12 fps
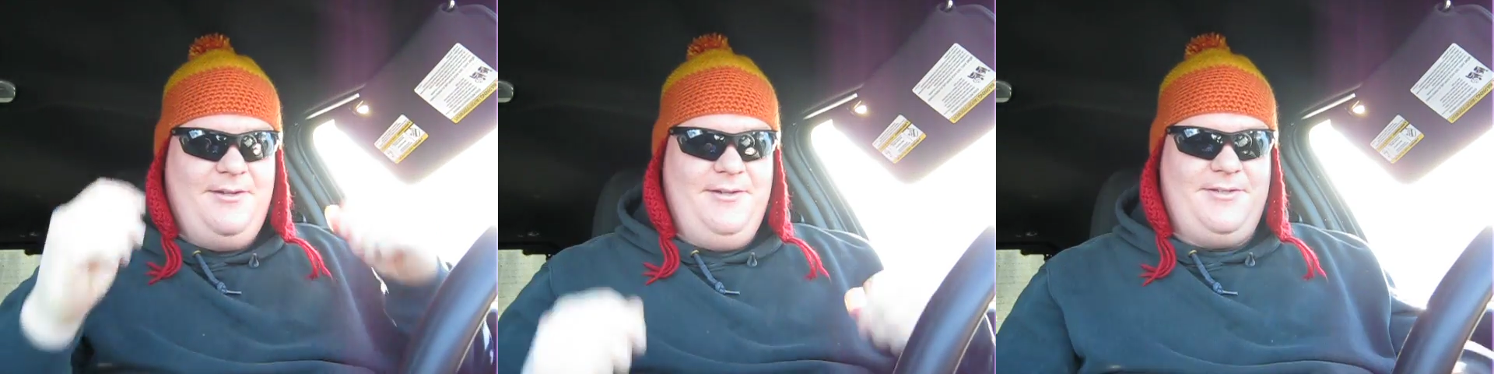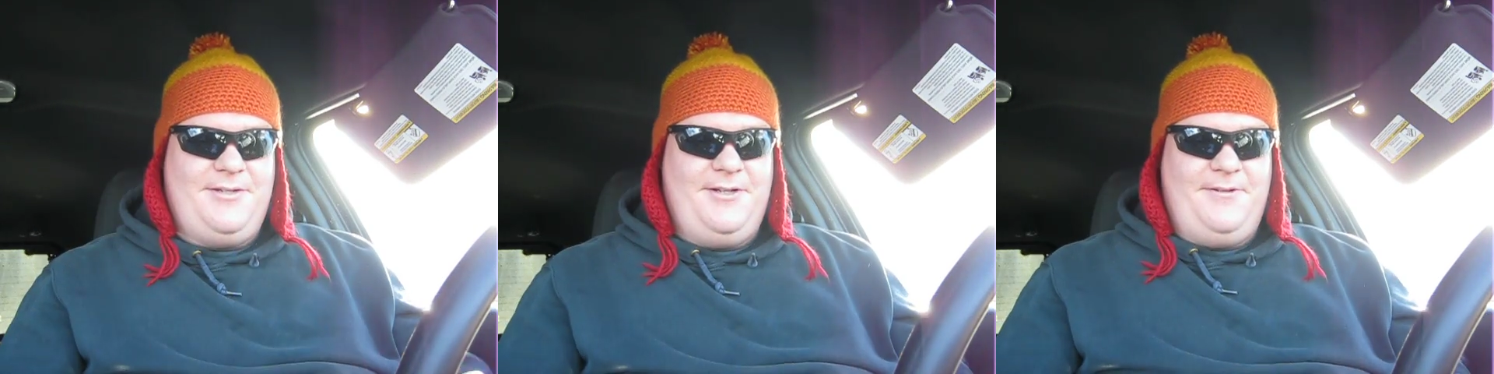
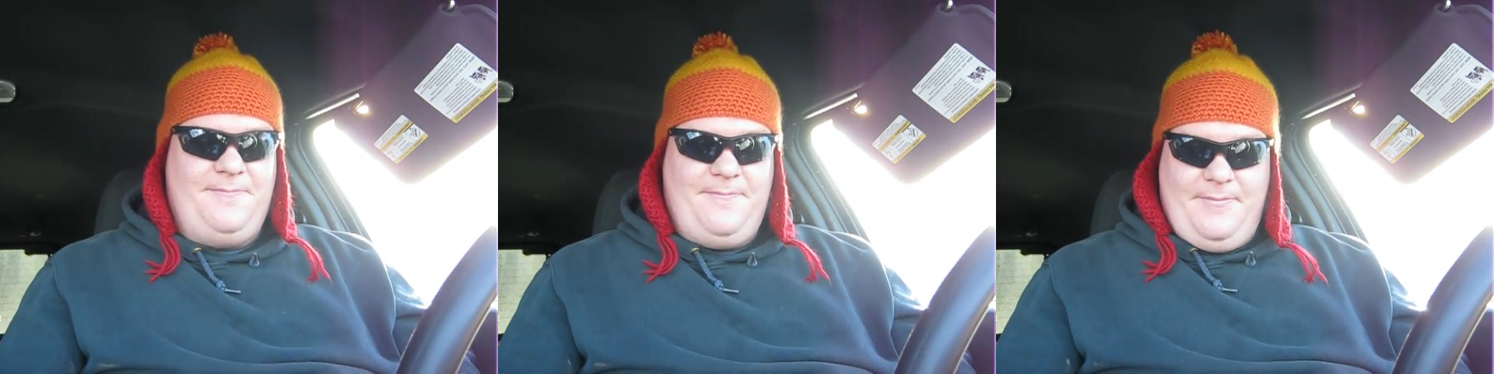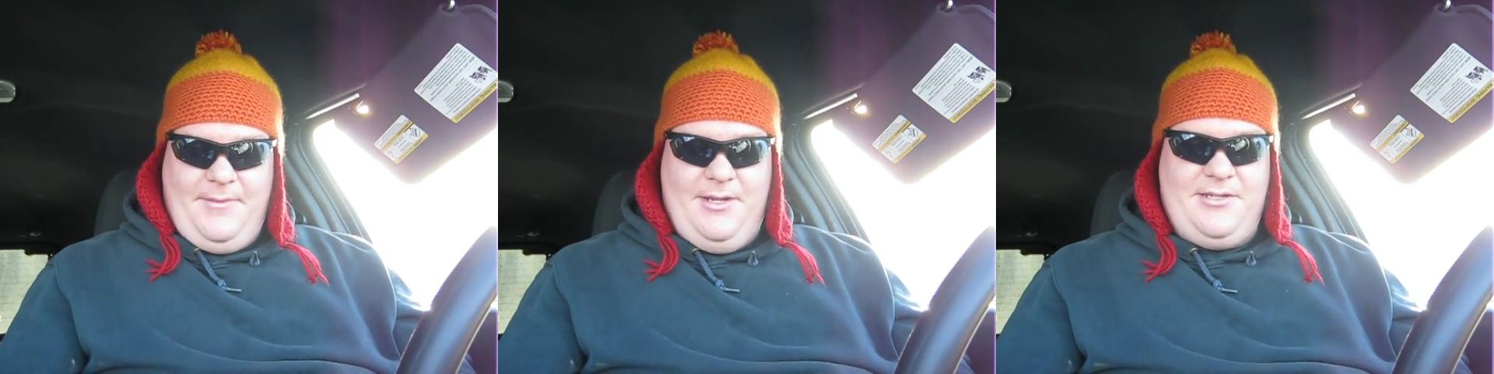So,
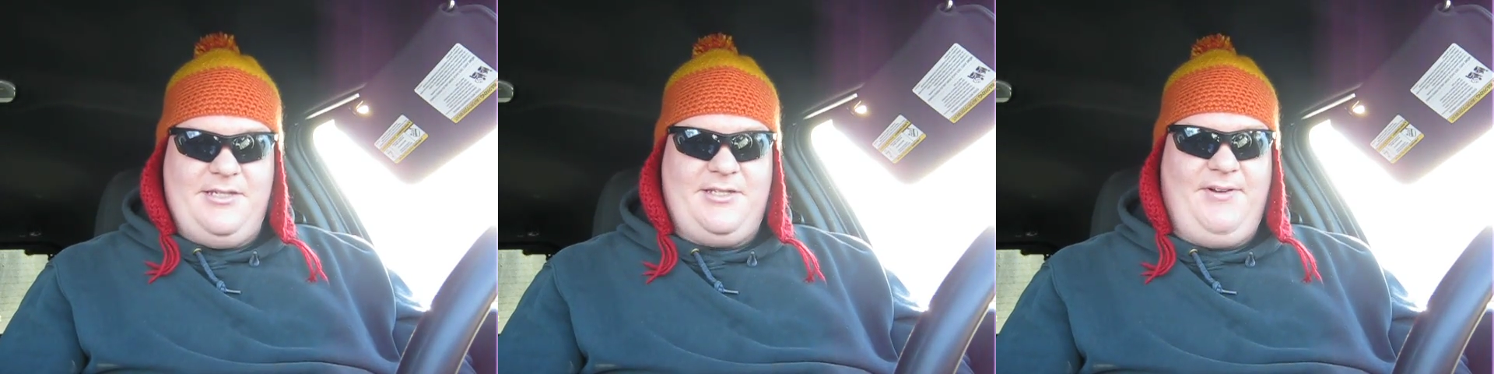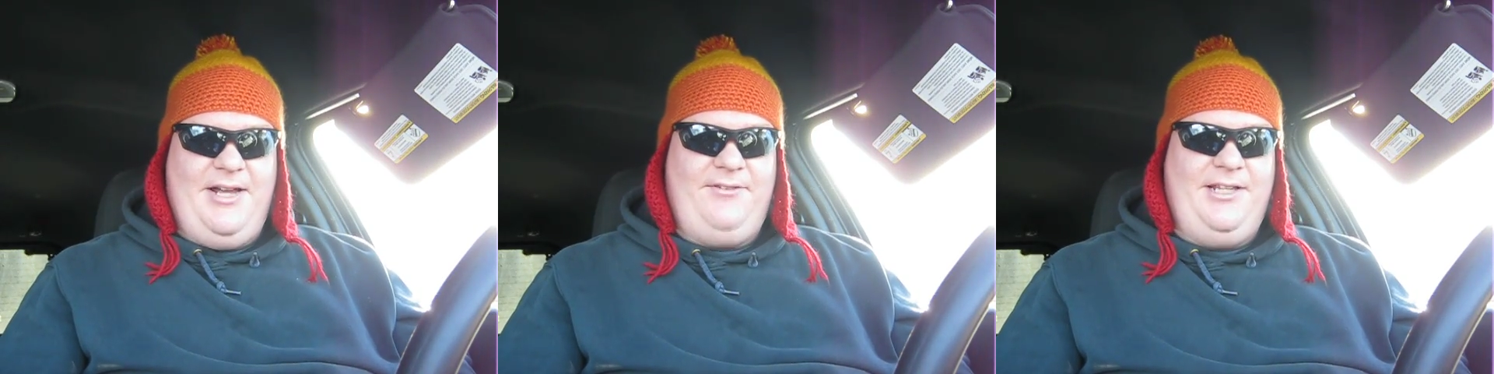this is
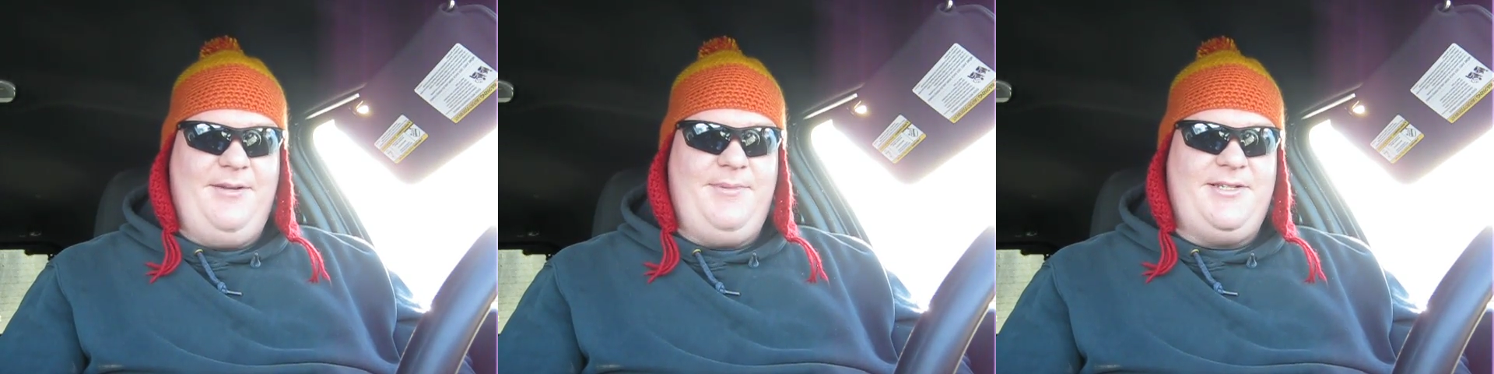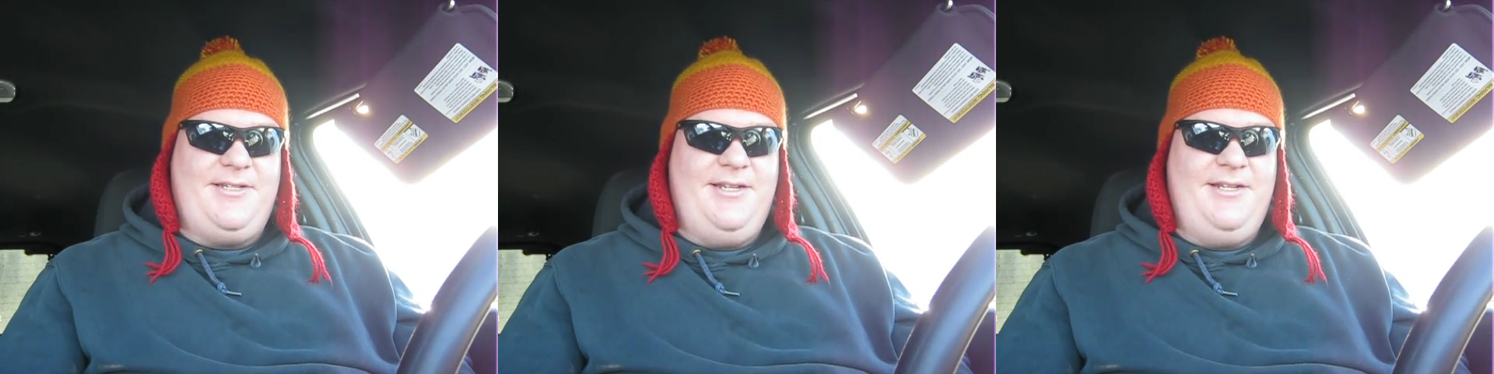Survival
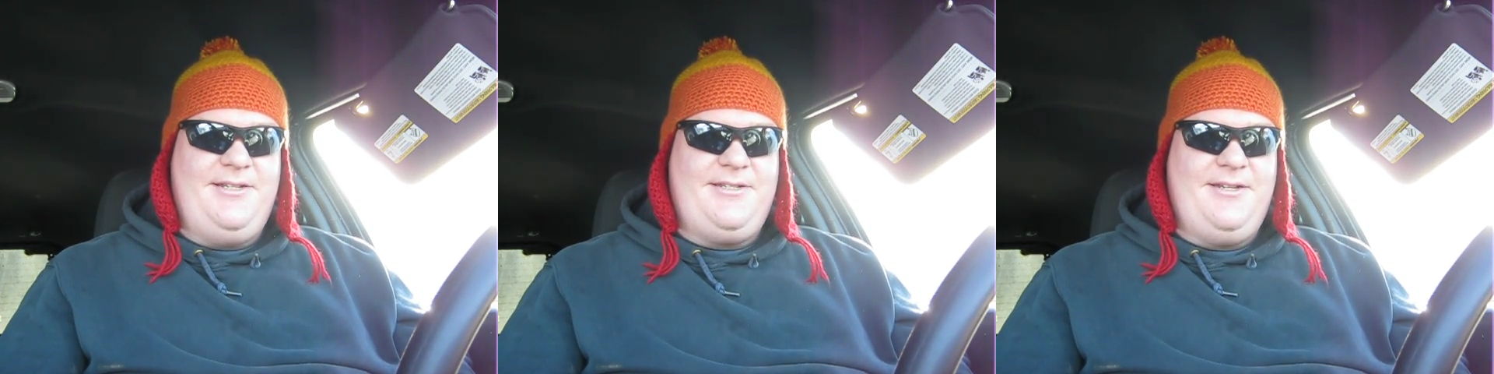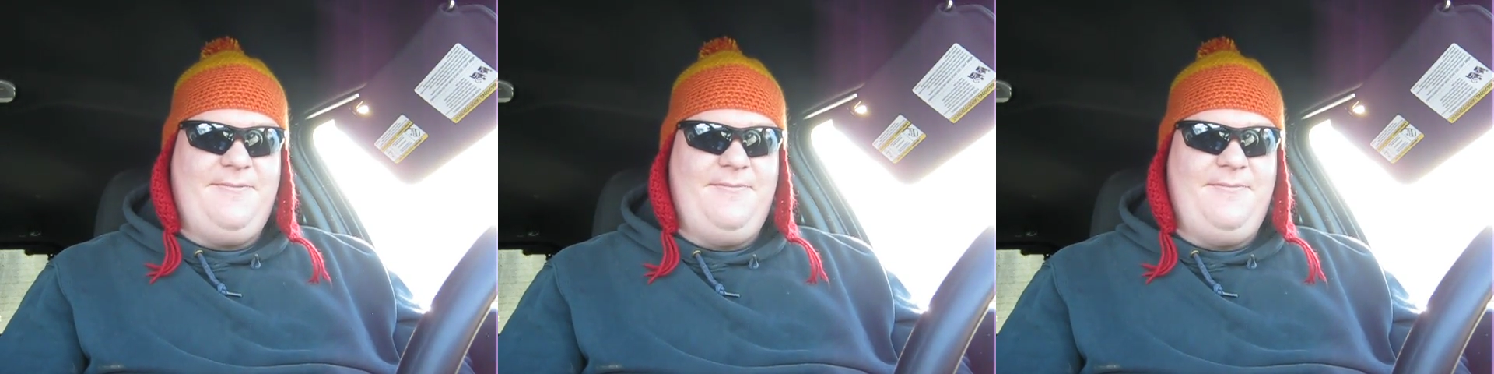ABC's